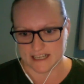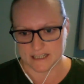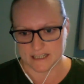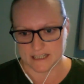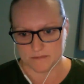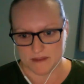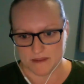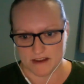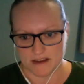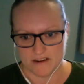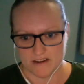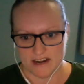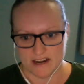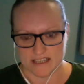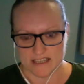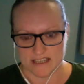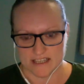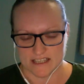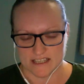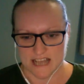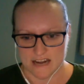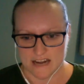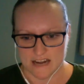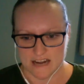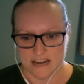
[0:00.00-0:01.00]

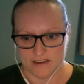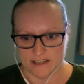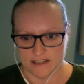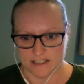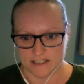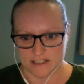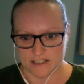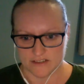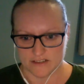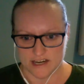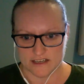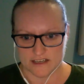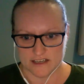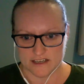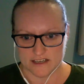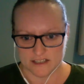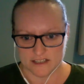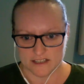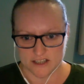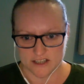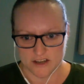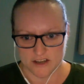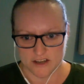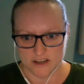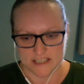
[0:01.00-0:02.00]
experience as head of history and
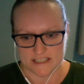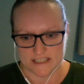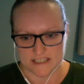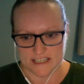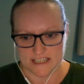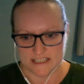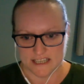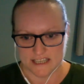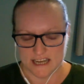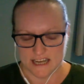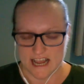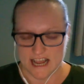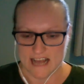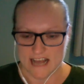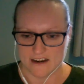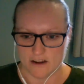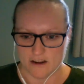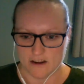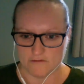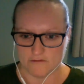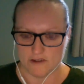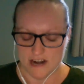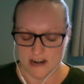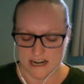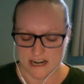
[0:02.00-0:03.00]
associate assistant head,
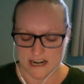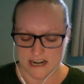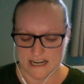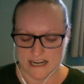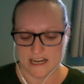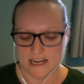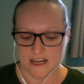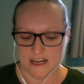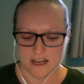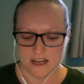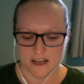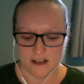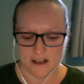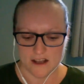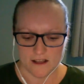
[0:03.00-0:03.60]
I've really